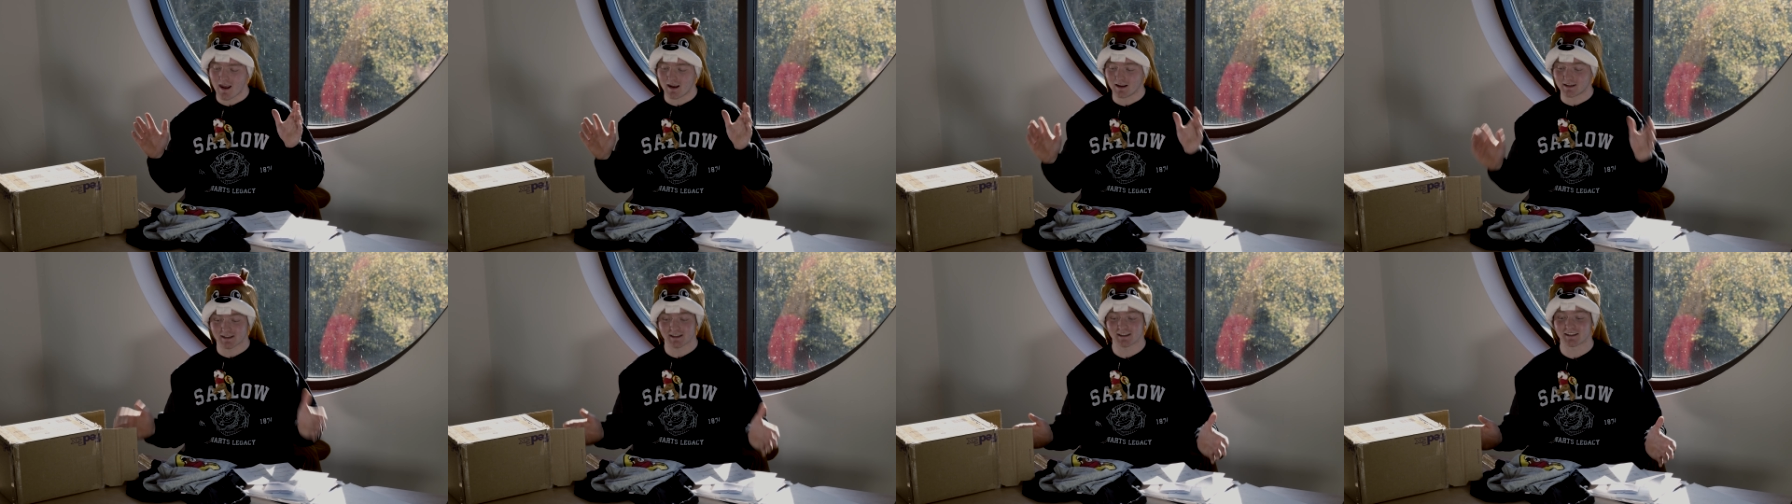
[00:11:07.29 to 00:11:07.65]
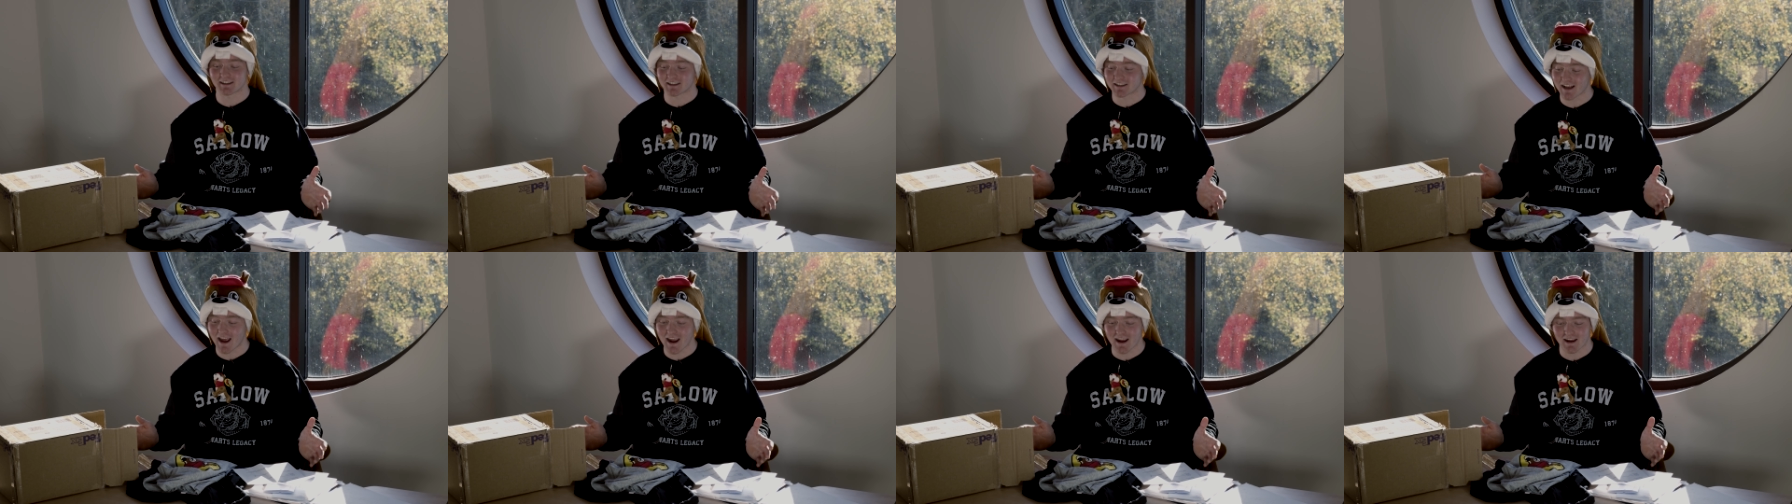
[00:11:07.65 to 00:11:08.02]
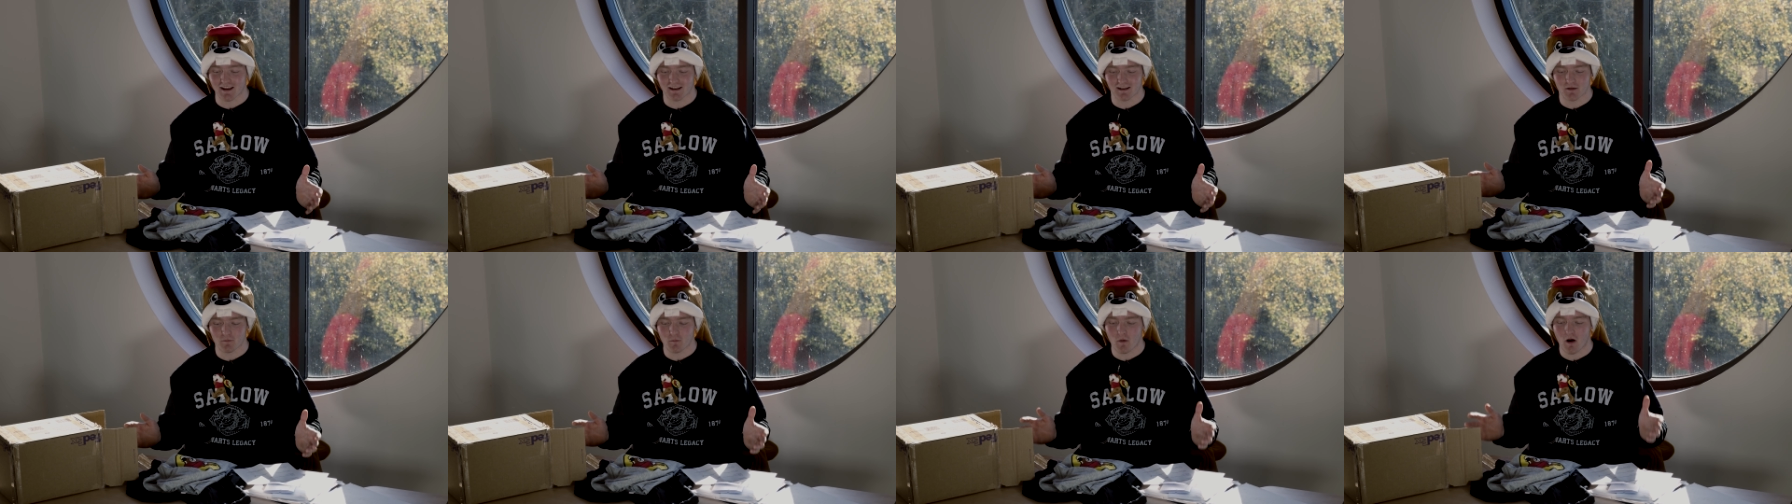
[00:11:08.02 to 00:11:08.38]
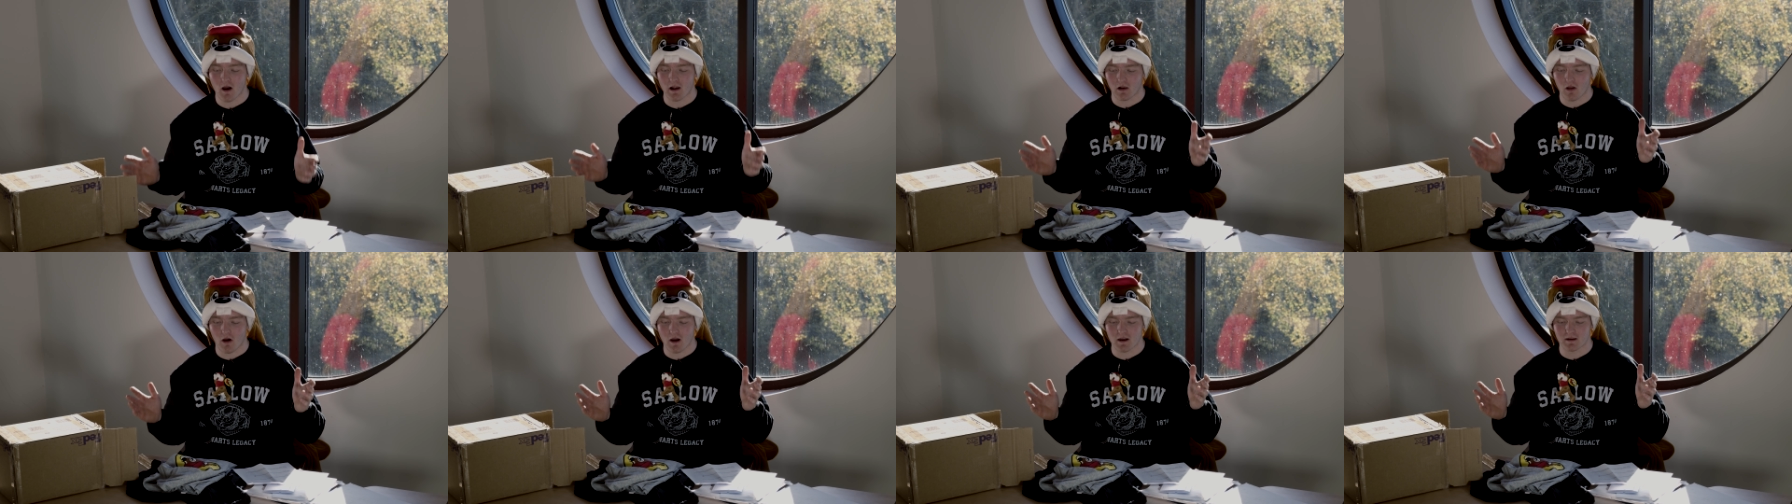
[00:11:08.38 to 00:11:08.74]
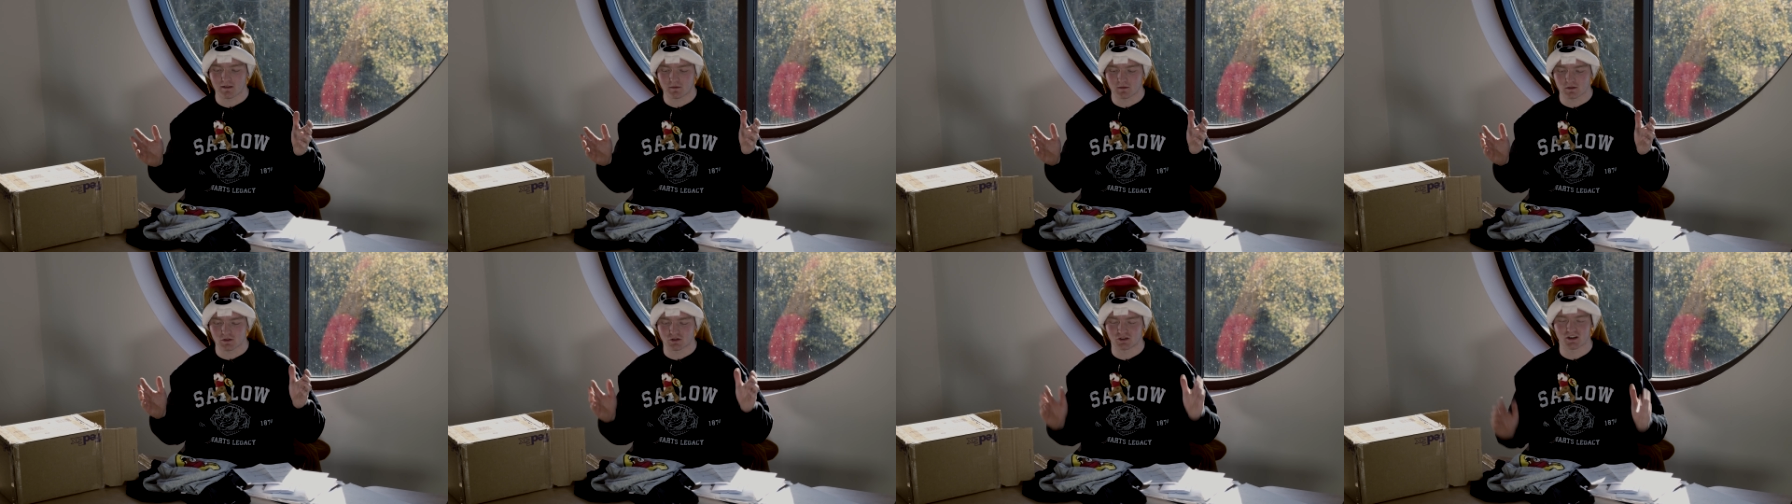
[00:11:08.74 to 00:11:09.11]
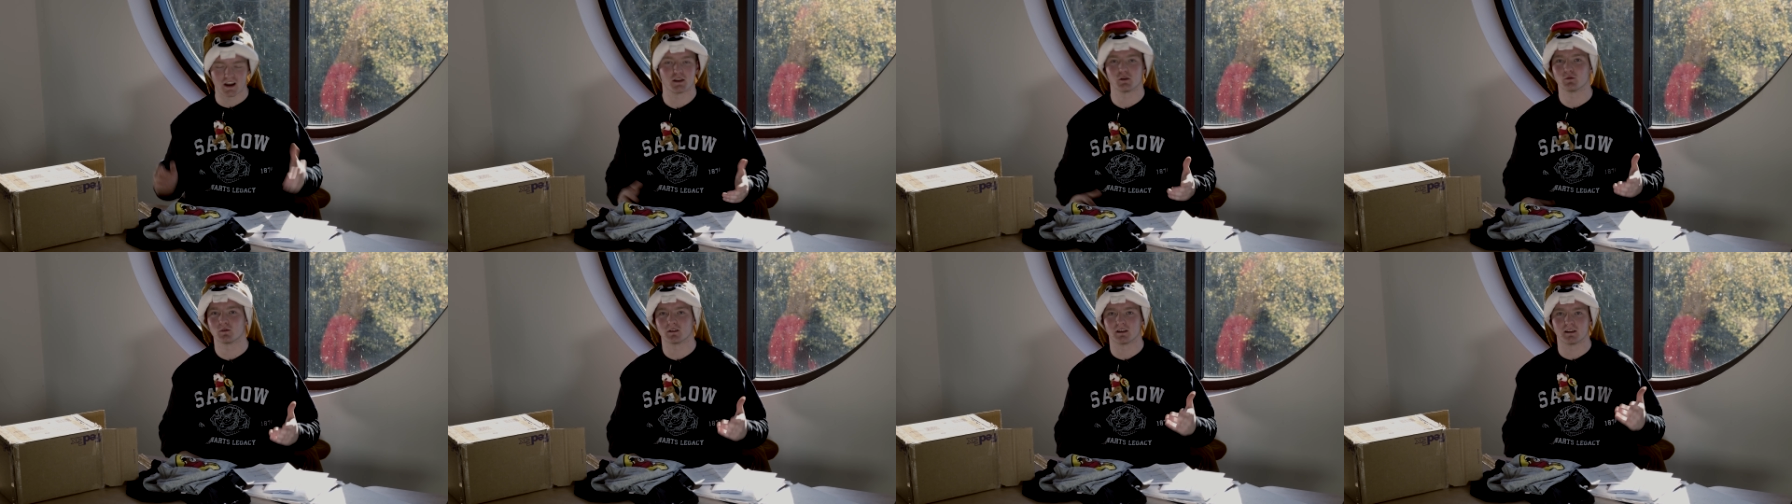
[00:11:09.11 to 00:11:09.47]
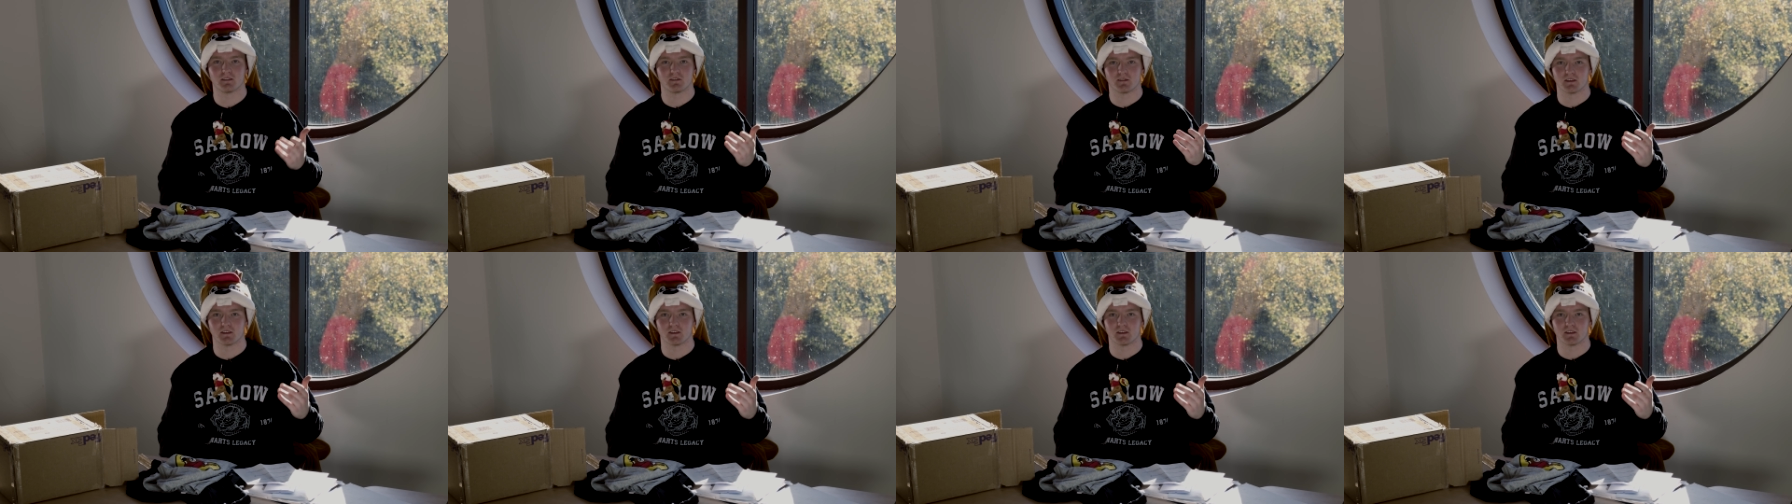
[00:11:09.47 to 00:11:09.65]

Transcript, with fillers: It's insane. My life genuinely